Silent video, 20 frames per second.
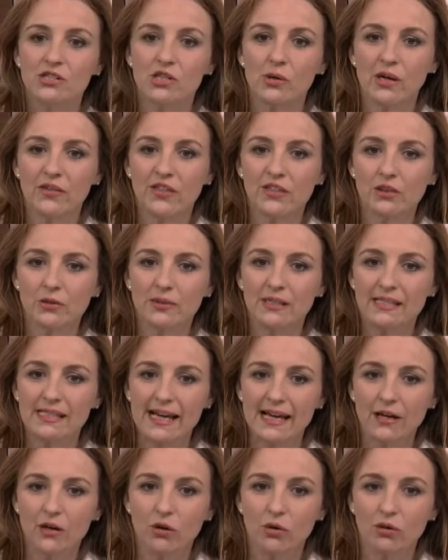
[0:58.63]
So I think there is
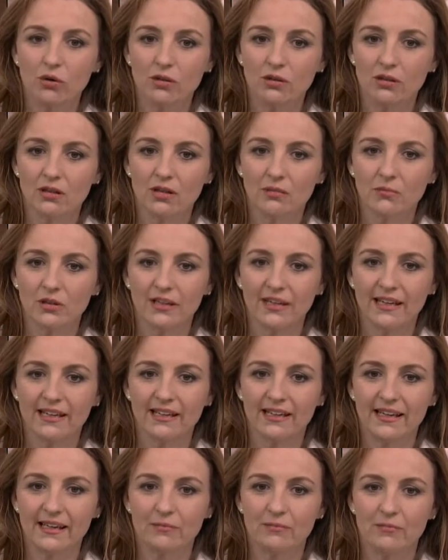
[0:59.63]
that corner. I'm looking
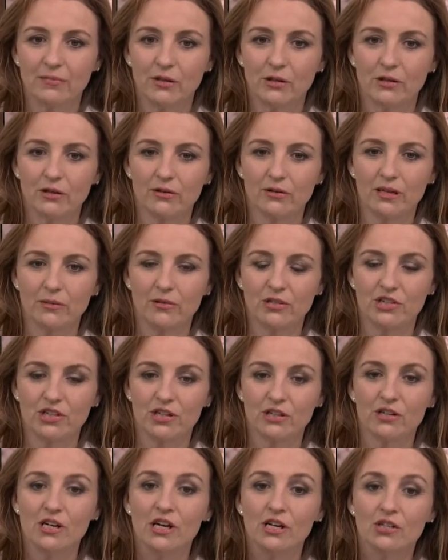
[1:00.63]
at again mirror image
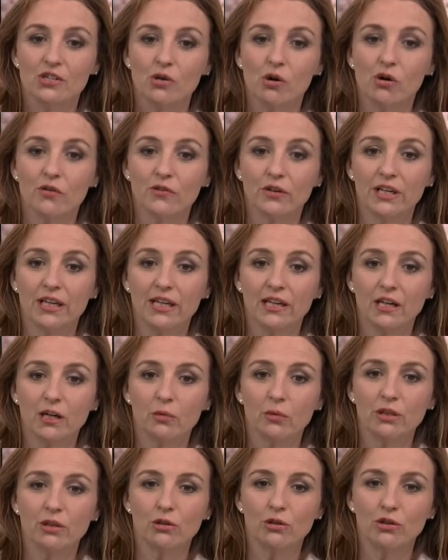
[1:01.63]
here. So over mm-hmm. here
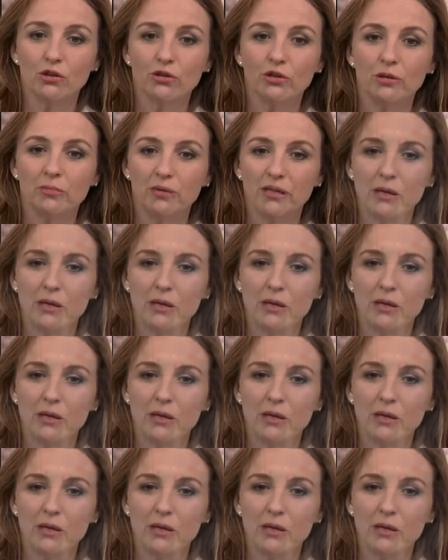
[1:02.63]
where you could, but